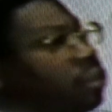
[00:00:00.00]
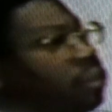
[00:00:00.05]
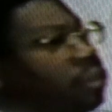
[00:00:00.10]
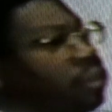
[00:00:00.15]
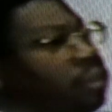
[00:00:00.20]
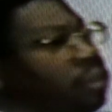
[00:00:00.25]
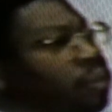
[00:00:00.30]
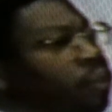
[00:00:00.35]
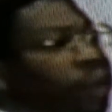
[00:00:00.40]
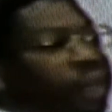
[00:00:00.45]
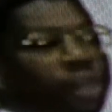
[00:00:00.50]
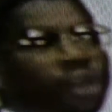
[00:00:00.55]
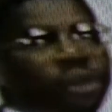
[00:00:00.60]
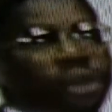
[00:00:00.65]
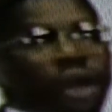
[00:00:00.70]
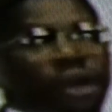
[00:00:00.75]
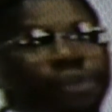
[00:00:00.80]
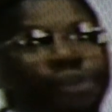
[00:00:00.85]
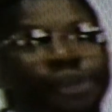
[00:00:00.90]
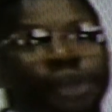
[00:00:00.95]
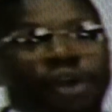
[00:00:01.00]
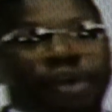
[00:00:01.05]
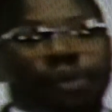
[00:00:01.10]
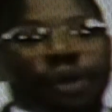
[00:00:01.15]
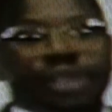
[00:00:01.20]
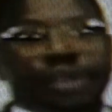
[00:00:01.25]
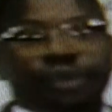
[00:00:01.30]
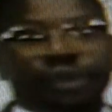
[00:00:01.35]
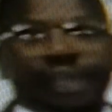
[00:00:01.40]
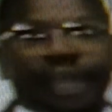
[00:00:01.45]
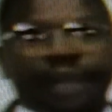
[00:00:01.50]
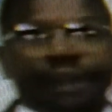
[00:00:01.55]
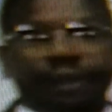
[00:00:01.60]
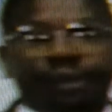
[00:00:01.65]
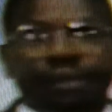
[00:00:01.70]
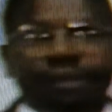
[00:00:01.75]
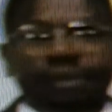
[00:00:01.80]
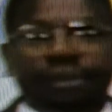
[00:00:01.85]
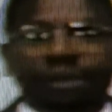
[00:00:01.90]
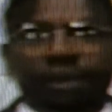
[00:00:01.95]
What are you going to do when you get
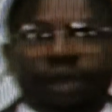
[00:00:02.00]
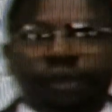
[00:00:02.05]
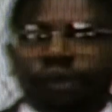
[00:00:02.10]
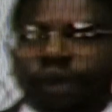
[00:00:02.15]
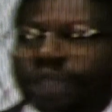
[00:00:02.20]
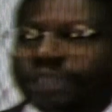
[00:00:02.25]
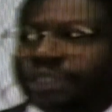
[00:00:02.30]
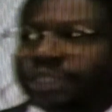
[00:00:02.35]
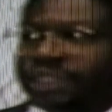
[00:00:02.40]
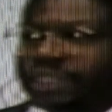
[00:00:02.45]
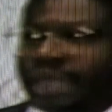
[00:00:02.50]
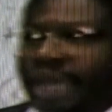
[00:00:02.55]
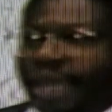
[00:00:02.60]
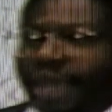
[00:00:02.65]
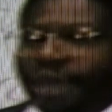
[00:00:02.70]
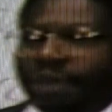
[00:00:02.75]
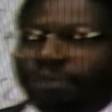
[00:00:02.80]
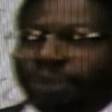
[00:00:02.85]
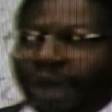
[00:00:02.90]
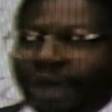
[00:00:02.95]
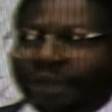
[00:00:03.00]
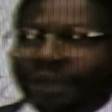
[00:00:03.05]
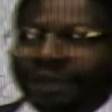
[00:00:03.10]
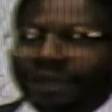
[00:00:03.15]
across the sand, brother?